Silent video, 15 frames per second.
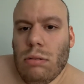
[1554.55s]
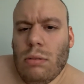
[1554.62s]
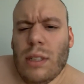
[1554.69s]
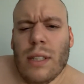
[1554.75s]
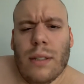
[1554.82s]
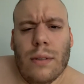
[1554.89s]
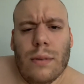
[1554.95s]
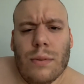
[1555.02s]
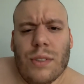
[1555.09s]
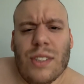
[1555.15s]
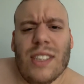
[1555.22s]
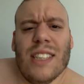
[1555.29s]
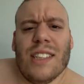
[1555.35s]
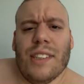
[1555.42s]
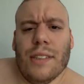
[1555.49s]
No,
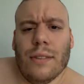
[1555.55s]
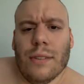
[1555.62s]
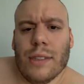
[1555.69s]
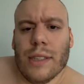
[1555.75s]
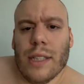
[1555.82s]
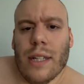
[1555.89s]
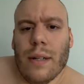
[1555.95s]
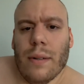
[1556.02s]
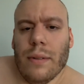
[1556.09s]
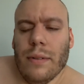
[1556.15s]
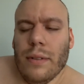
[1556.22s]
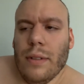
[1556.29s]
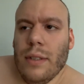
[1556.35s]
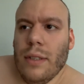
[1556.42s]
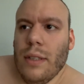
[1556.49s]
6 years ago.
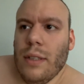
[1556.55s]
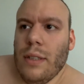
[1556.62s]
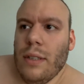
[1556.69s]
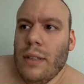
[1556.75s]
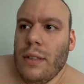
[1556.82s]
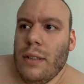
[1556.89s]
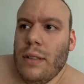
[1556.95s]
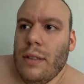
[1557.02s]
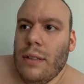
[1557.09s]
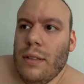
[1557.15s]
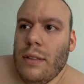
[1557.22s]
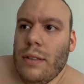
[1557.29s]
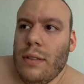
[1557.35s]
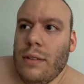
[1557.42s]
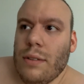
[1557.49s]

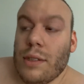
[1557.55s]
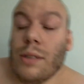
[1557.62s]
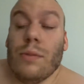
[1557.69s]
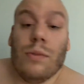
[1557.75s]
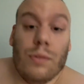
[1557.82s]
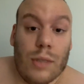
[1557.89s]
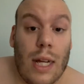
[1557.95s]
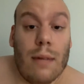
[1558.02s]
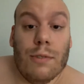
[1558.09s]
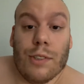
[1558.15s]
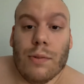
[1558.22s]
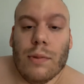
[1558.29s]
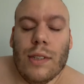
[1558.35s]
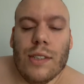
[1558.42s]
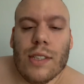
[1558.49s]
So I was
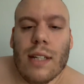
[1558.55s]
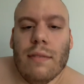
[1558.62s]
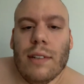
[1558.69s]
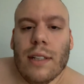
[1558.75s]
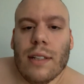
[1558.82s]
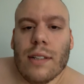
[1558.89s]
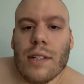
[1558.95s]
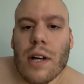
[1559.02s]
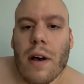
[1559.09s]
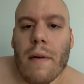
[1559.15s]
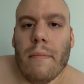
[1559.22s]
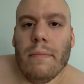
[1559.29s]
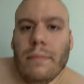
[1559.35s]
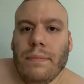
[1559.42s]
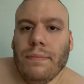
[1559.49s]
27 at the
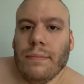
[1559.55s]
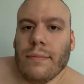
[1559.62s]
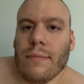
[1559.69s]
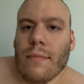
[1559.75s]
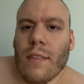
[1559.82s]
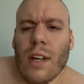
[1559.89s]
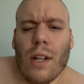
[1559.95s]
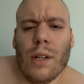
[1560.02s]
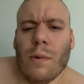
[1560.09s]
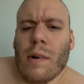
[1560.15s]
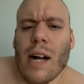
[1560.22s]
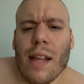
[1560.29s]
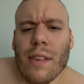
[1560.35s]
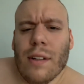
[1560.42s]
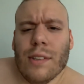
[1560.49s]
time. I don't know
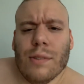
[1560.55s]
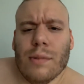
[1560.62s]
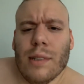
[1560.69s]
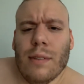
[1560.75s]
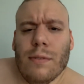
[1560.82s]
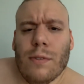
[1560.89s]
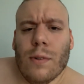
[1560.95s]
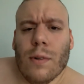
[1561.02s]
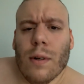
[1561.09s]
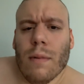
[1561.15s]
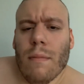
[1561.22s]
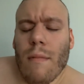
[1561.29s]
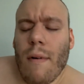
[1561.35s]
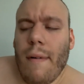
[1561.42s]
why I thought 24.